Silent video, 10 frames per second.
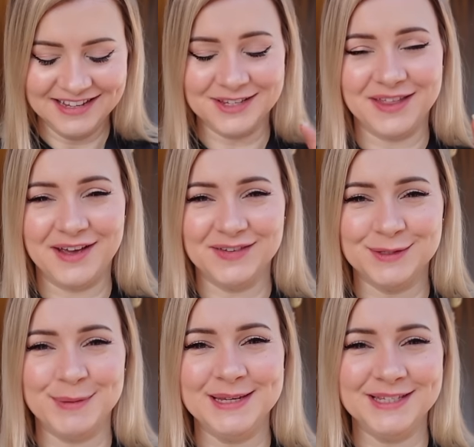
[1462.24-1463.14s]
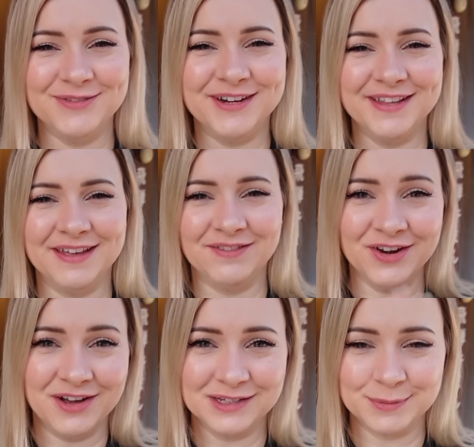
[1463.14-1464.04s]
So they have a spicy one and they have a
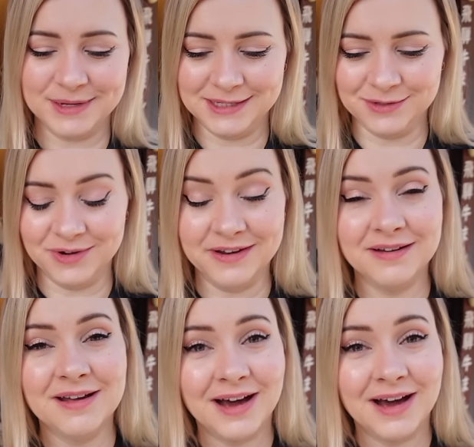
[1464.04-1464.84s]
not spicy one.